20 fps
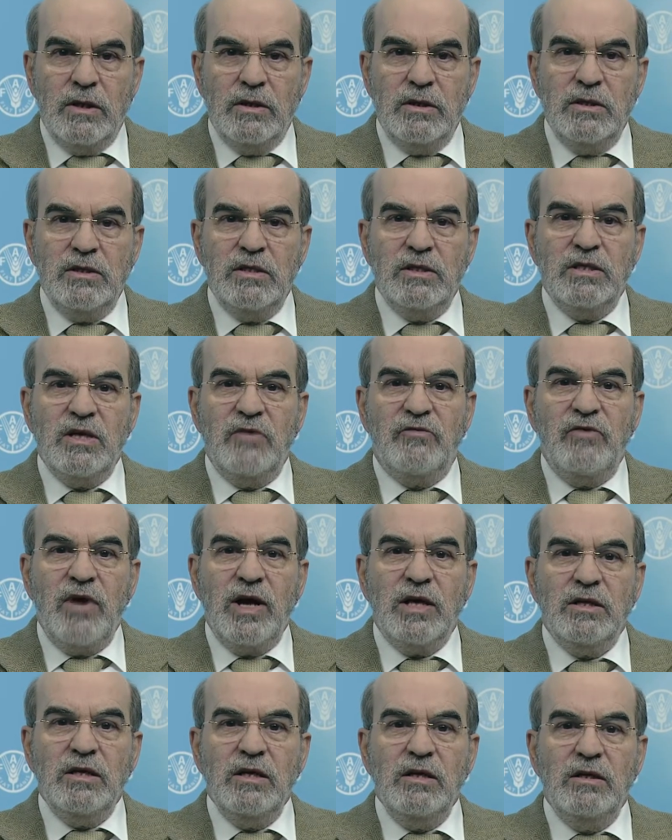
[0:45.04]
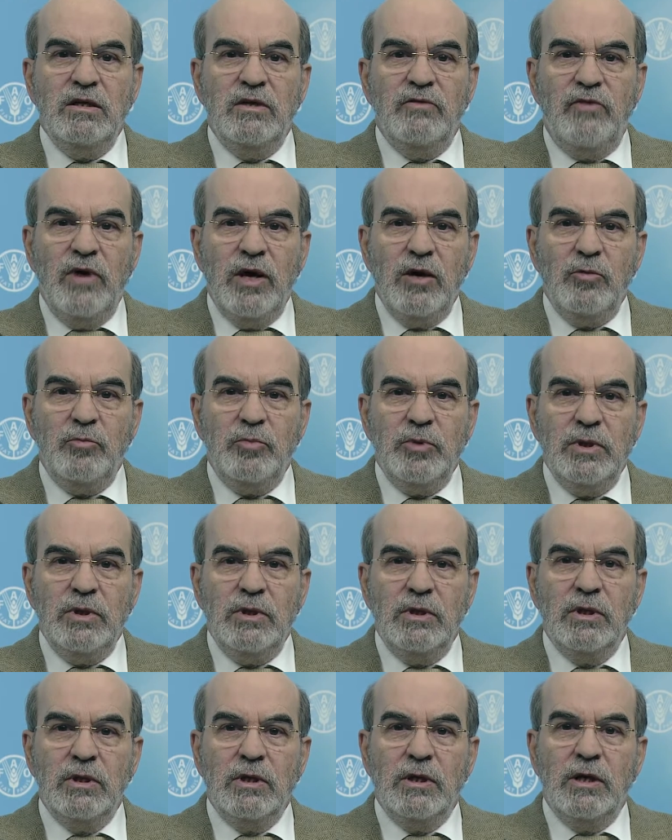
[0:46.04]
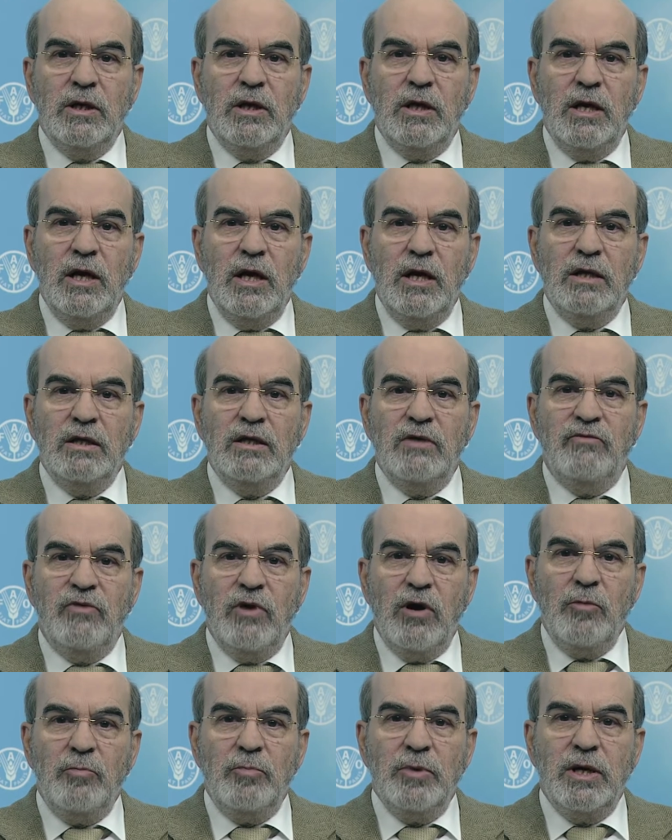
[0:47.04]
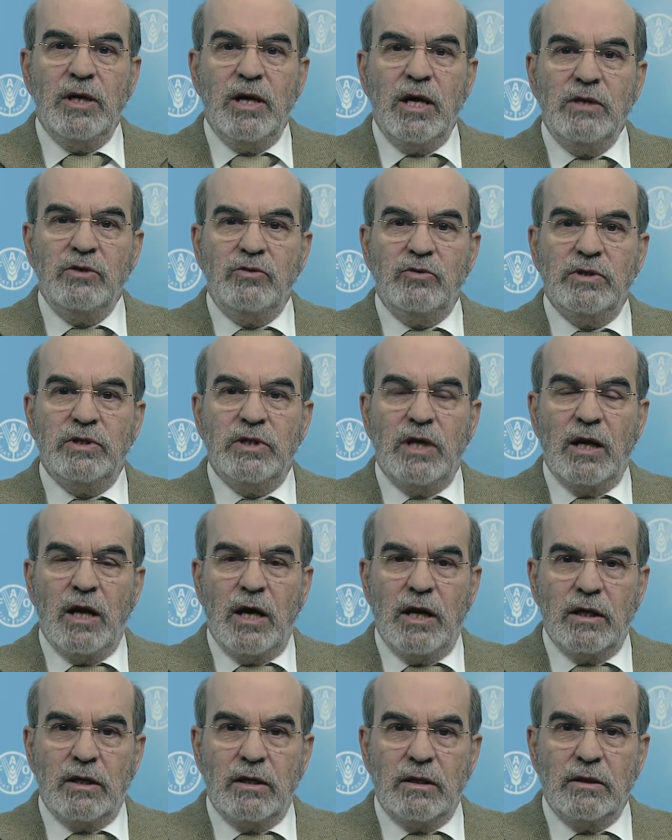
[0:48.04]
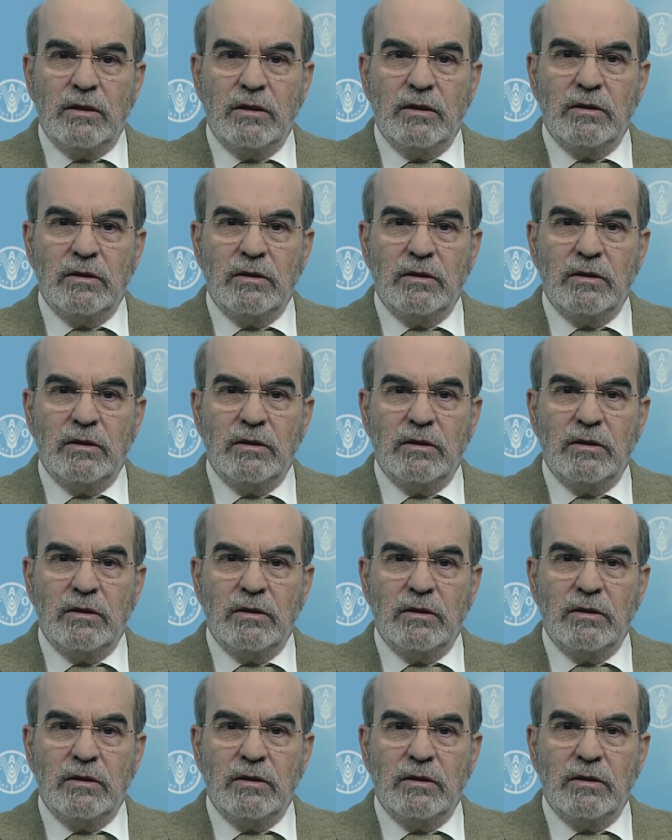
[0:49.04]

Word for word: This is affecting developed and developing countries alike.